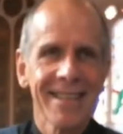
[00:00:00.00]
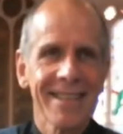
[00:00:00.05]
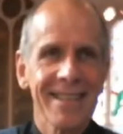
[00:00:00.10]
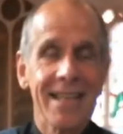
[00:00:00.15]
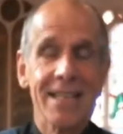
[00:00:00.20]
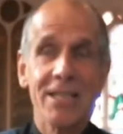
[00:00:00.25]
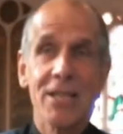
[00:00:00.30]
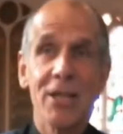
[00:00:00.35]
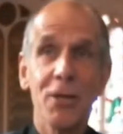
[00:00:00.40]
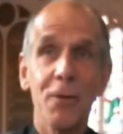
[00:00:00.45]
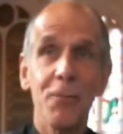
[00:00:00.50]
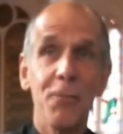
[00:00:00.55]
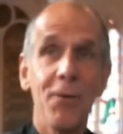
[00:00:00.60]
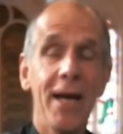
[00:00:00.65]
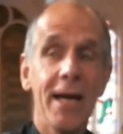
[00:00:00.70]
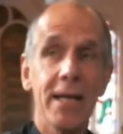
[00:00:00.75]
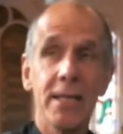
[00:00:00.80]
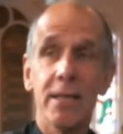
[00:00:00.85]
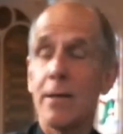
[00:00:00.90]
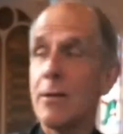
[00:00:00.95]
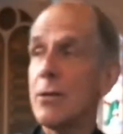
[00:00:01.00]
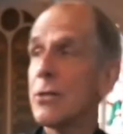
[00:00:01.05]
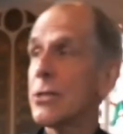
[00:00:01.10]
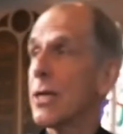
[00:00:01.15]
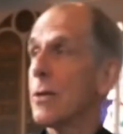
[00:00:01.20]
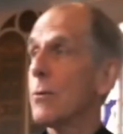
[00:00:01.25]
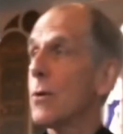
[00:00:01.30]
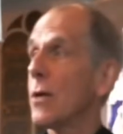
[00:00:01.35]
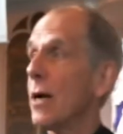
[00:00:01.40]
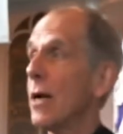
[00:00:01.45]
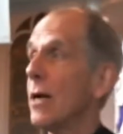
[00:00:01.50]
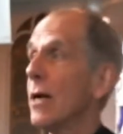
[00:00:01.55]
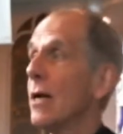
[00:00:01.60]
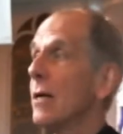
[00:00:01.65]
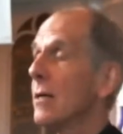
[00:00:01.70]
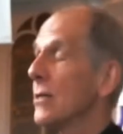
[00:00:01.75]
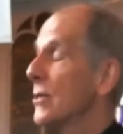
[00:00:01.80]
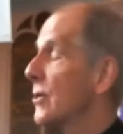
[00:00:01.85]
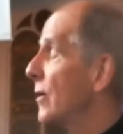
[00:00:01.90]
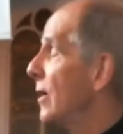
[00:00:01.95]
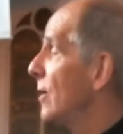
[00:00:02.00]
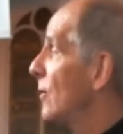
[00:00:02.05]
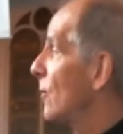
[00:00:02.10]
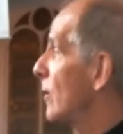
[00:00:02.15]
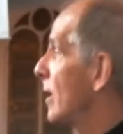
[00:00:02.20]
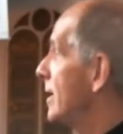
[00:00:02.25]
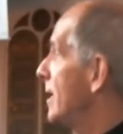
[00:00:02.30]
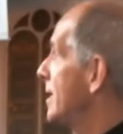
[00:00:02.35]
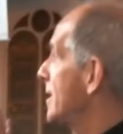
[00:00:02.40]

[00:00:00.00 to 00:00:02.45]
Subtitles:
That's a good place. I don't say, sorry, Lord, I